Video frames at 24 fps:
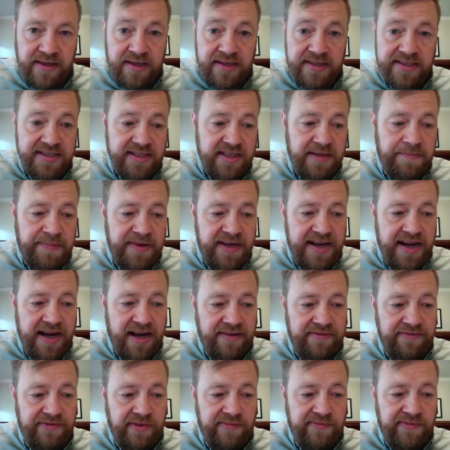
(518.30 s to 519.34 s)
Skipping
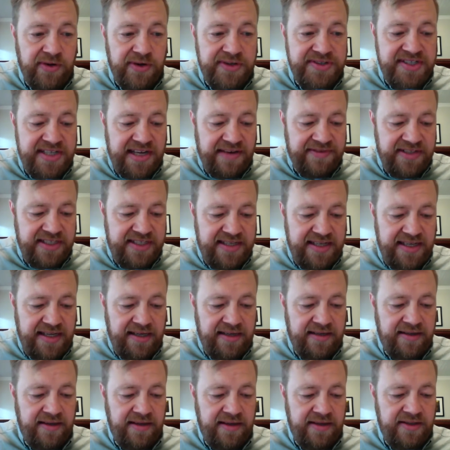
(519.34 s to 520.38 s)
down from verse
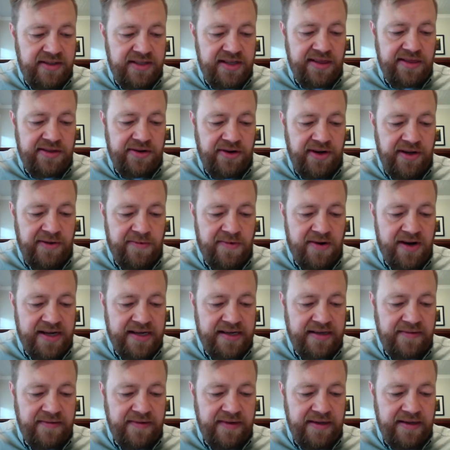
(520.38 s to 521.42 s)
17 to 31.
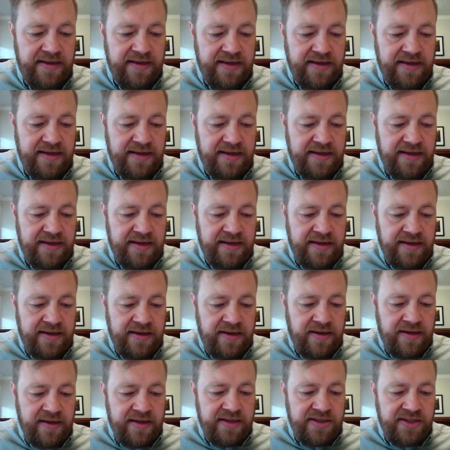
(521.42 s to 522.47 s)

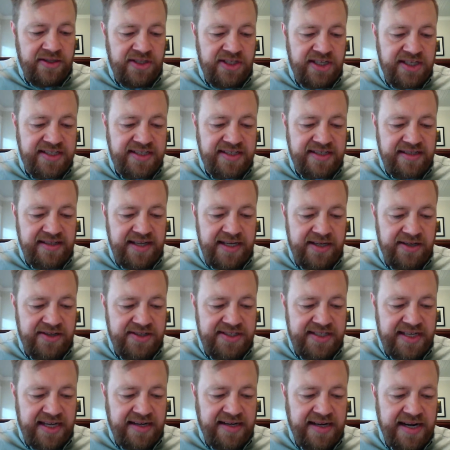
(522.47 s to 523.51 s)
Jesus later
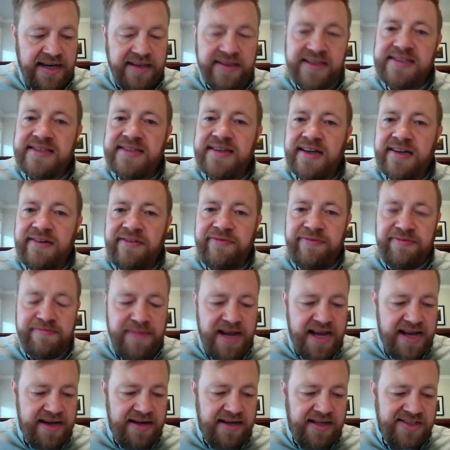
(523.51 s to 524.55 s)
said, "Now the Son of
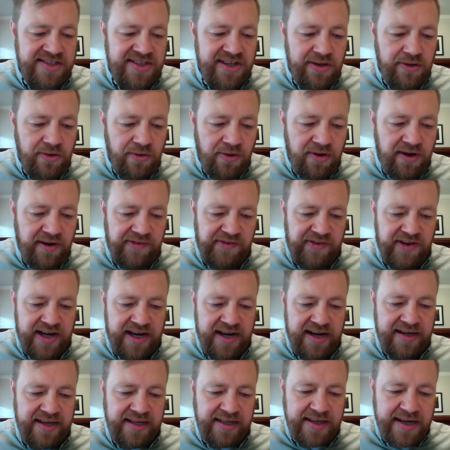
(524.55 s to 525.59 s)
Man is
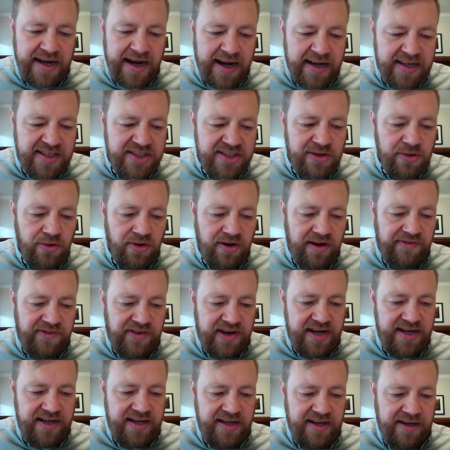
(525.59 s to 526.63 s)
glorified, and God is
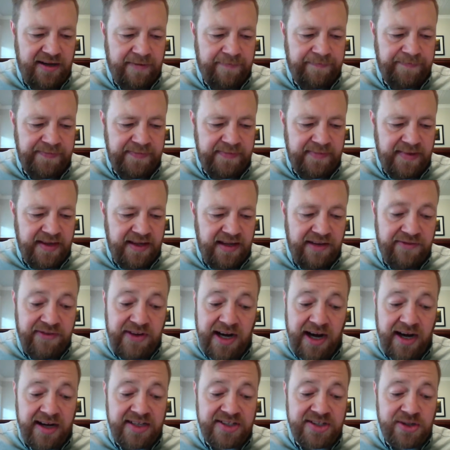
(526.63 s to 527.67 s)
glorified in him. If
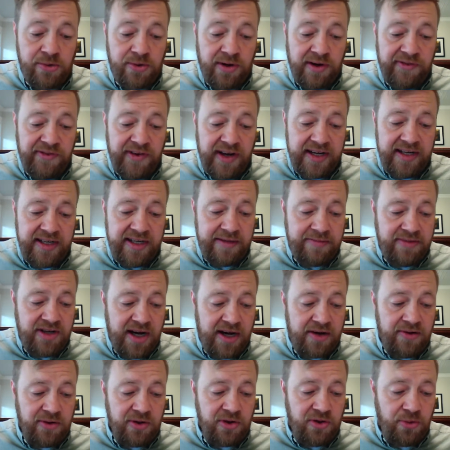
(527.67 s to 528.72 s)
God is glorified in him,
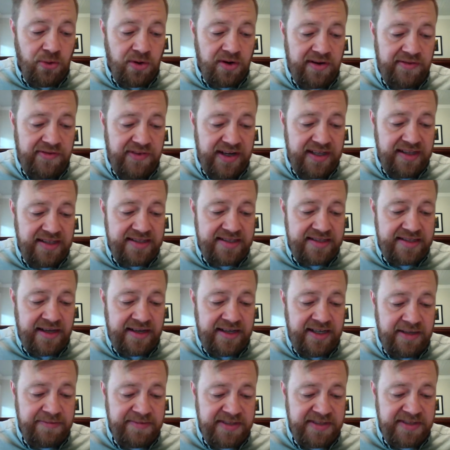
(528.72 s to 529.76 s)
God will glorify the Son
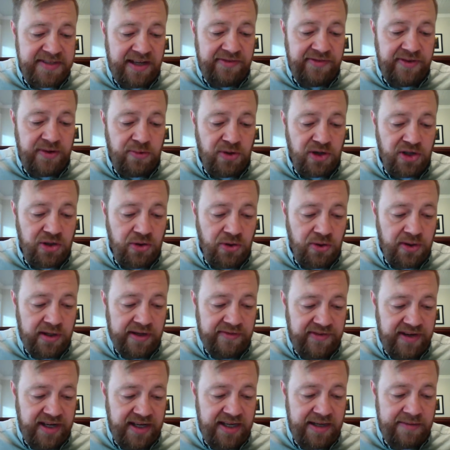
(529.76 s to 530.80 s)
in himself and will
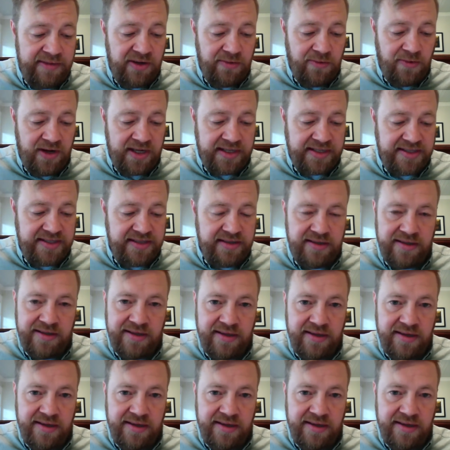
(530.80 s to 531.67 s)
glorify him at once.